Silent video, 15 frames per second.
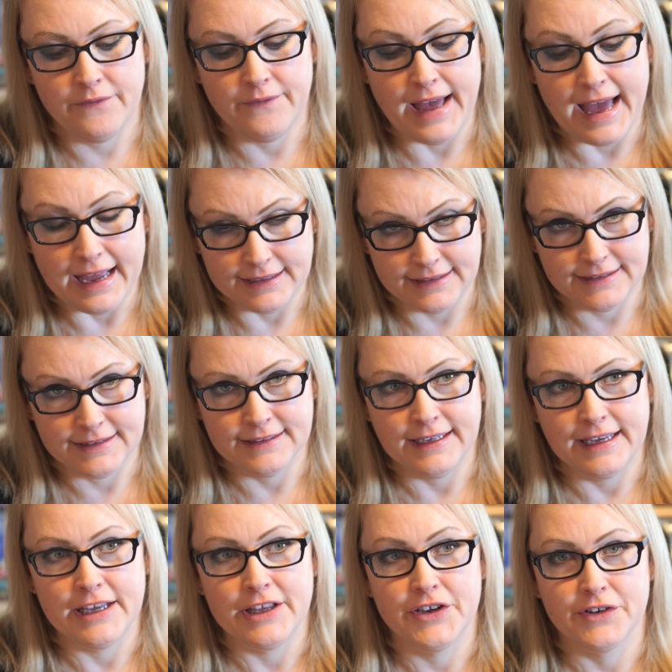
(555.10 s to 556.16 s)
fat
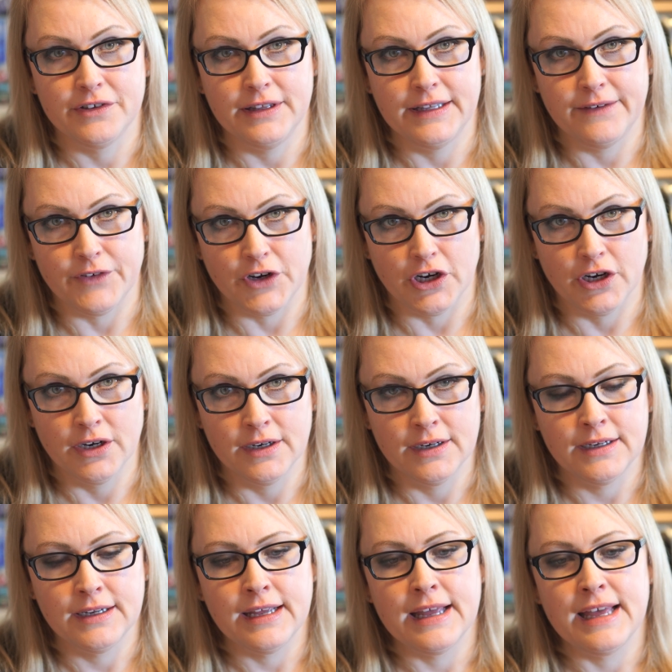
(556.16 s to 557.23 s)
in your liver.
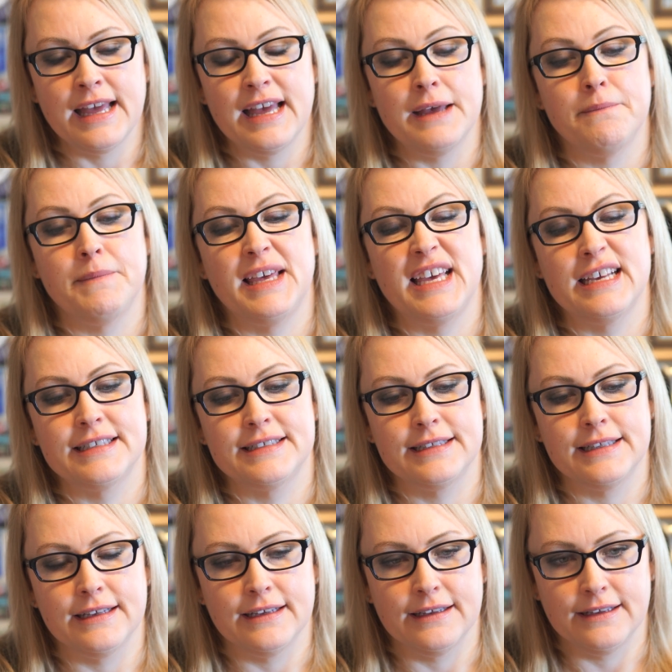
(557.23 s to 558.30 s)
And because
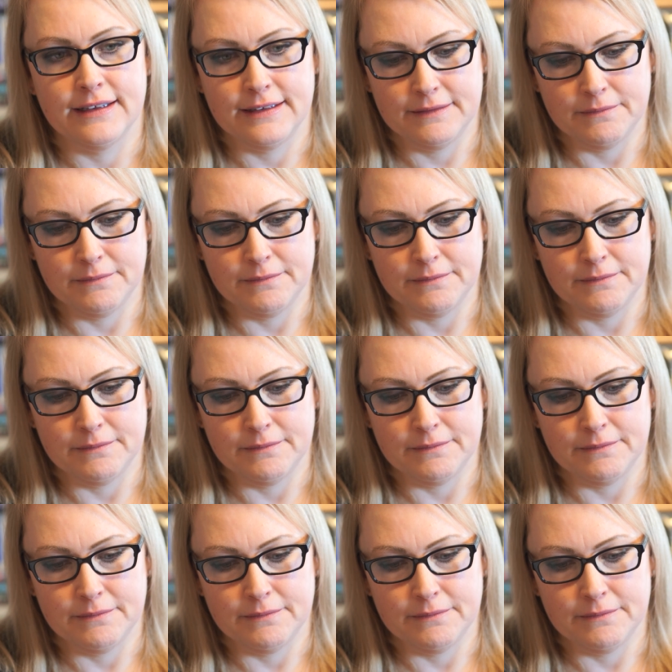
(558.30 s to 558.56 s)
the